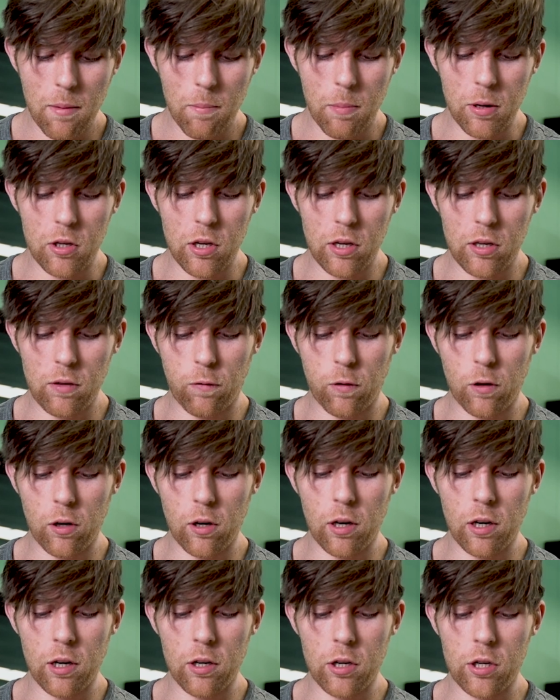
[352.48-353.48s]
but just
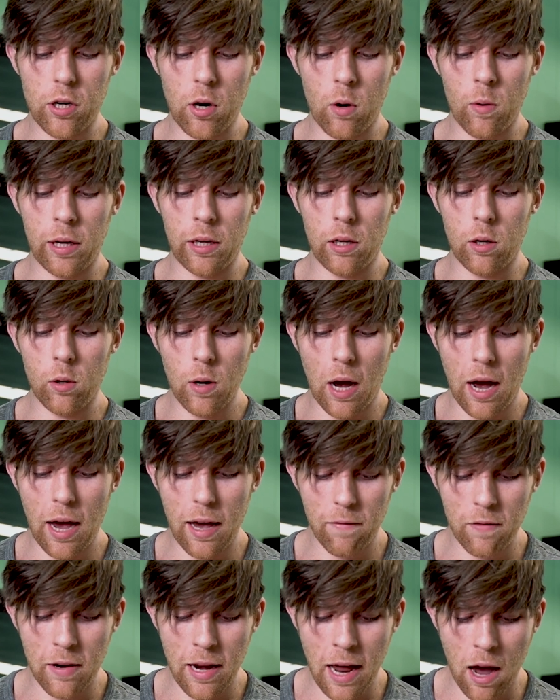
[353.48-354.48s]
for showing you, I
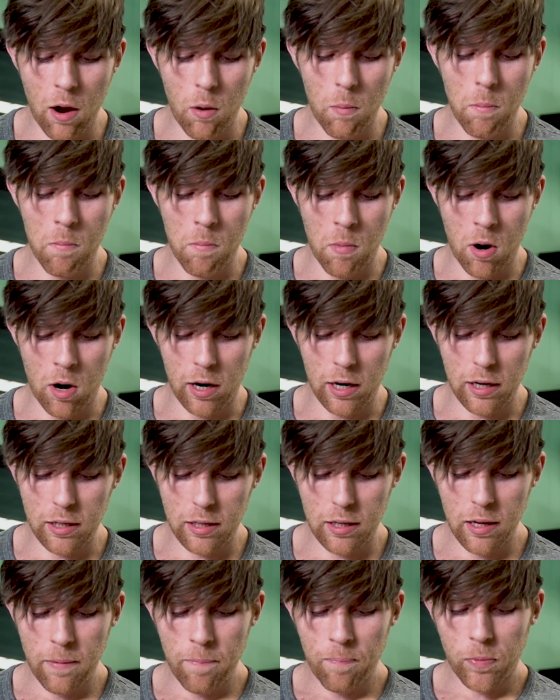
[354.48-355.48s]
have now
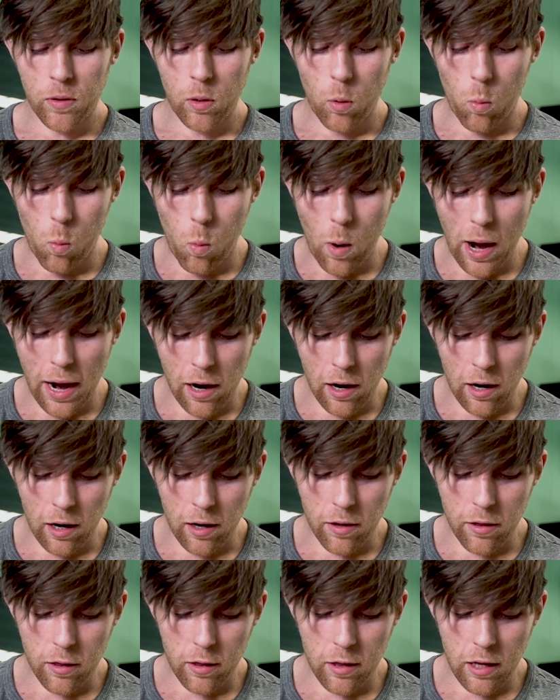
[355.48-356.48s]
marked
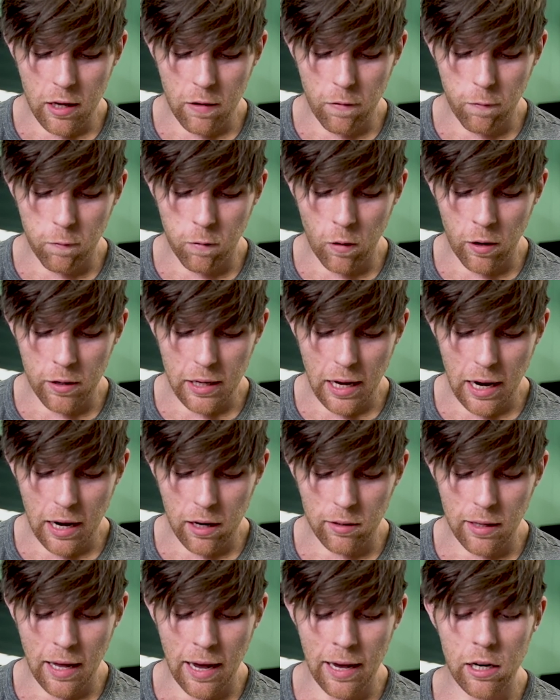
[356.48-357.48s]
where the front
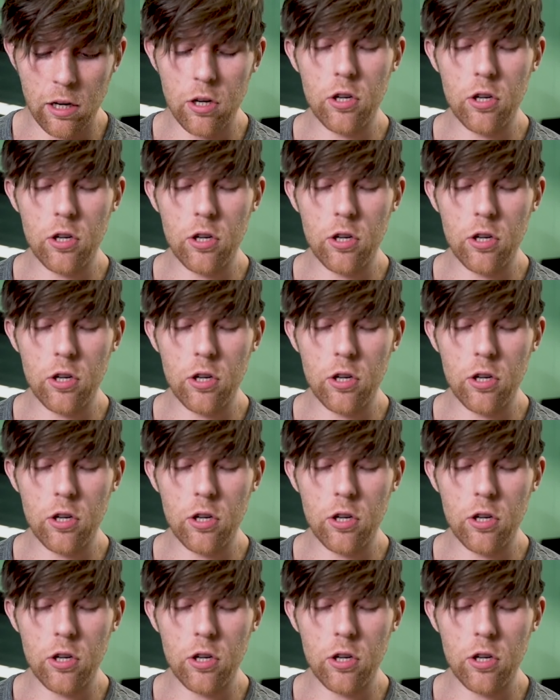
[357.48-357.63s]
hairline